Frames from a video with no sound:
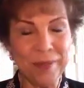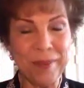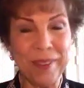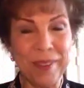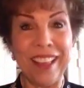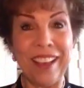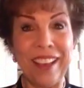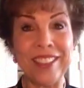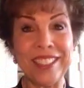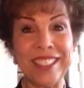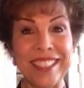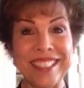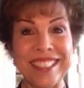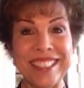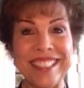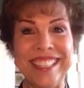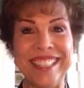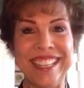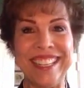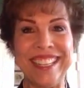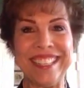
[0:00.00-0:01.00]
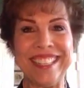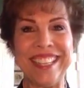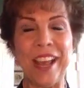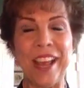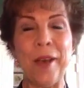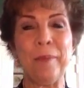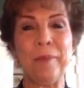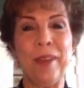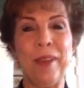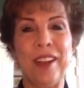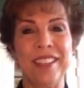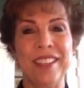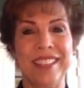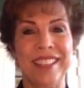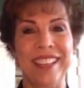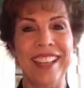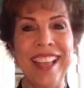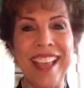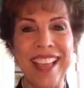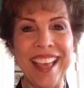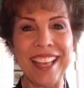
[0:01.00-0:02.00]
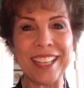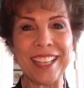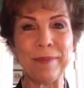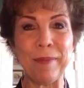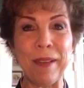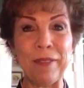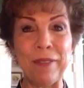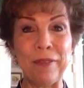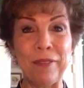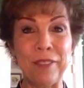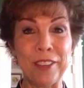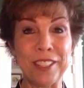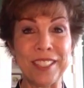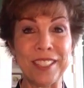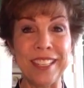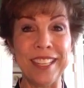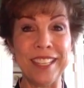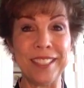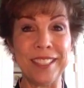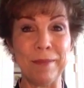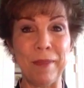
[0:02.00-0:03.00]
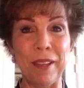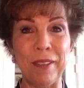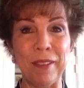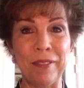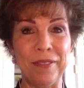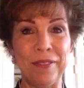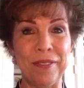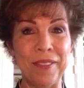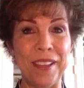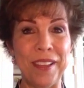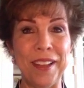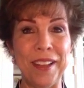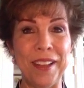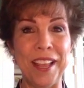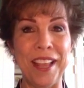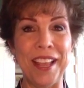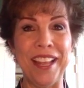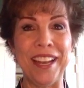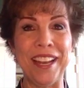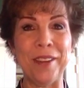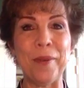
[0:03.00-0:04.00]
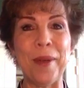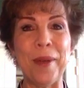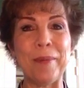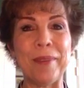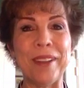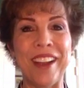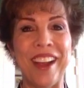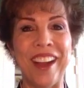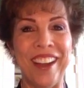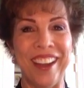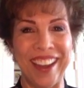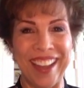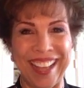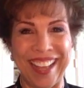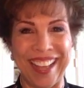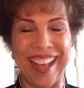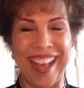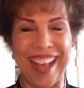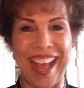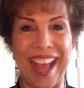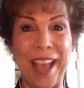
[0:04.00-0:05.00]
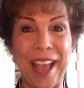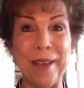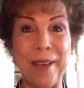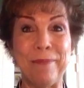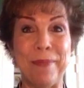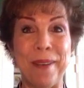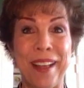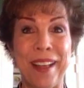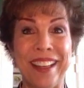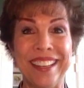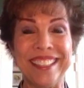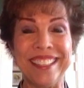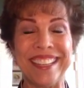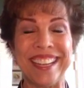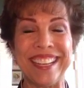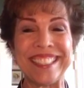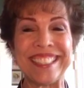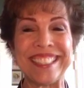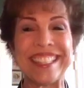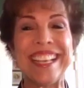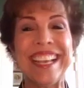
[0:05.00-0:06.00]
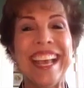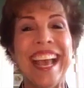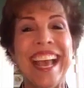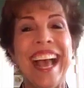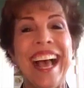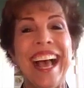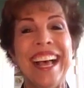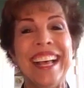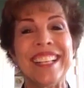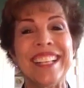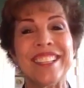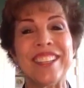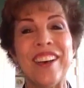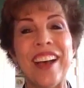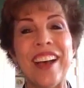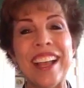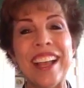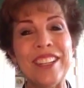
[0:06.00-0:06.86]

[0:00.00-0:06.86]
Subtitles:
me, that was a sneeze. How embarrassing. That's my first sneeze in a webinar. I apologize. So I